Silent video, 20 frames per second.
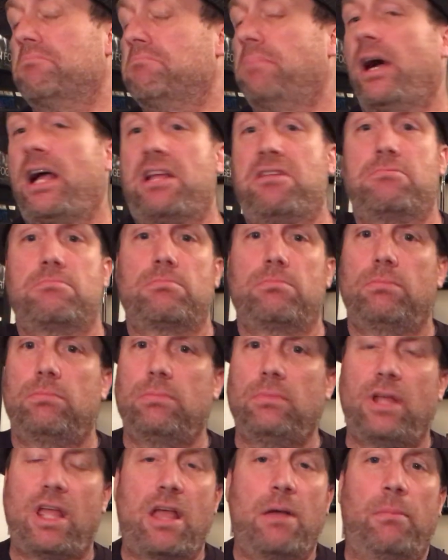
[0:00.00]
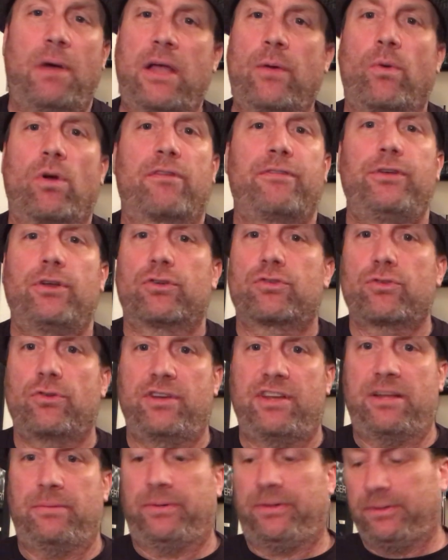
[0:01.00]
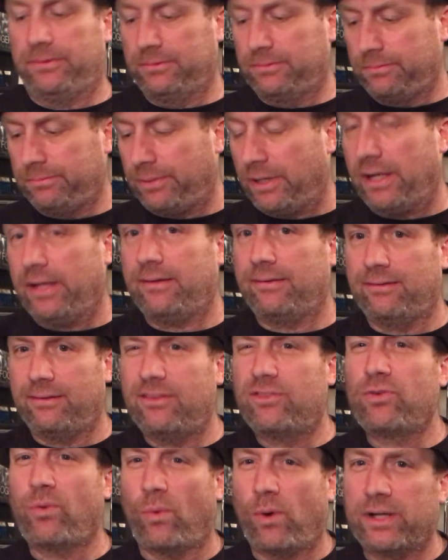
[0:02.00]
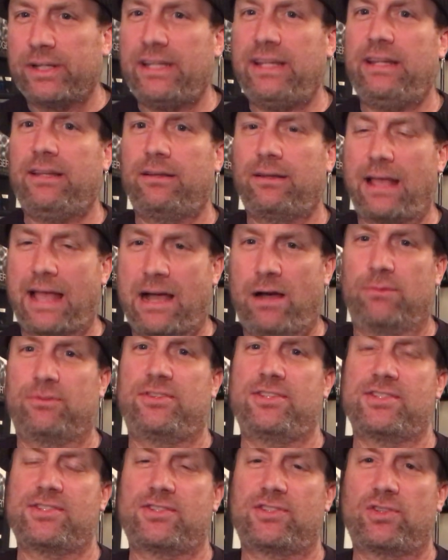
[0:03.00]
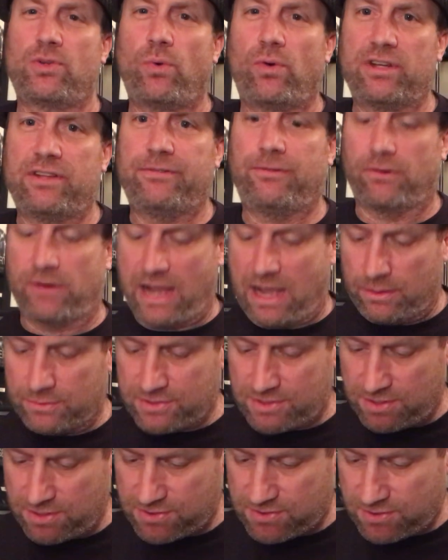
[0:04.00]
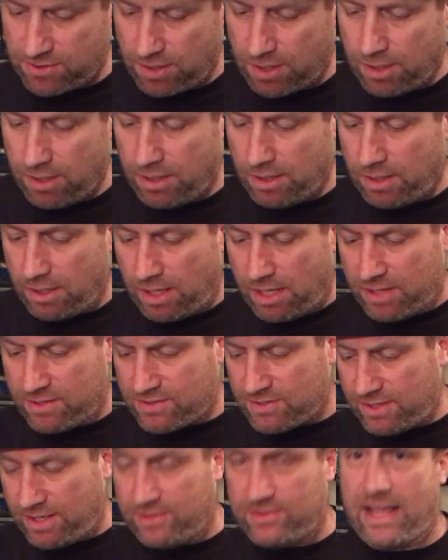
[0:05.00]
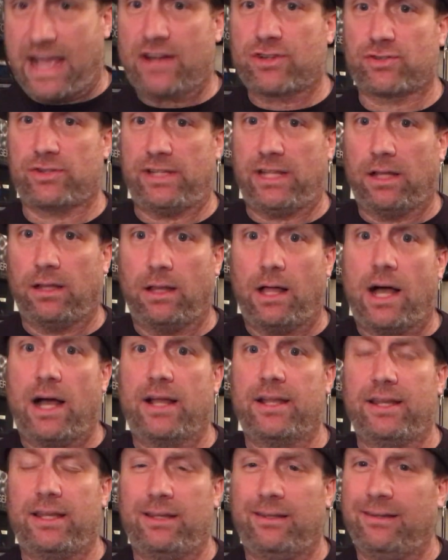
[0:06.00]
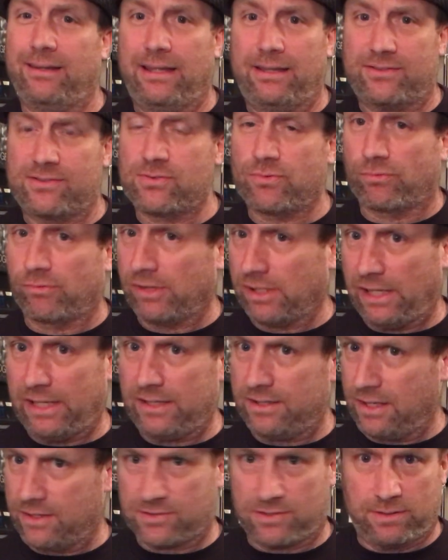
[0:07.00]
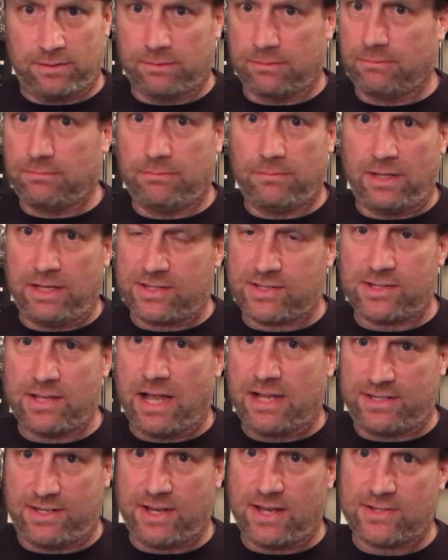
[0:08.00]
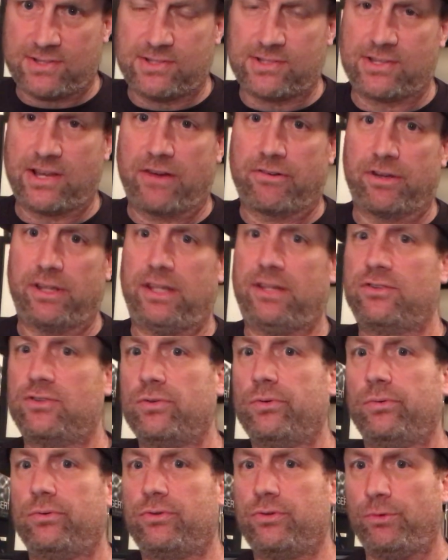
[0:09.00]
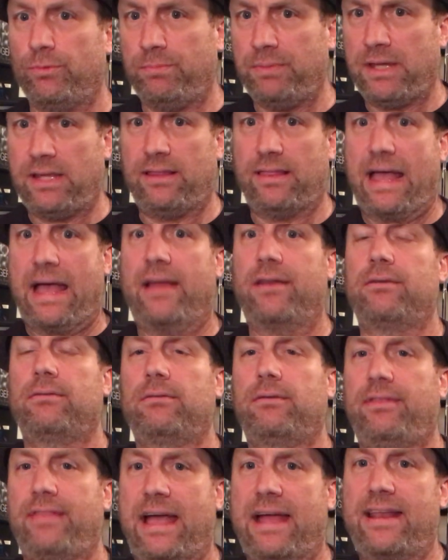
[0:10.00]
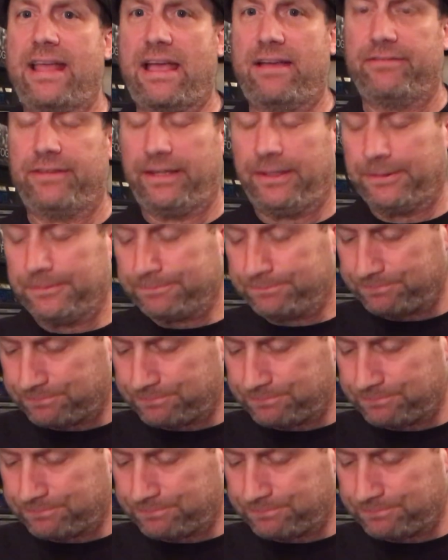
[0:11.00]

But it might work for your turntable. But 20 ounces, 24 ounces is actually a lot, and it really doesn't, it's not necessary to be that heavy.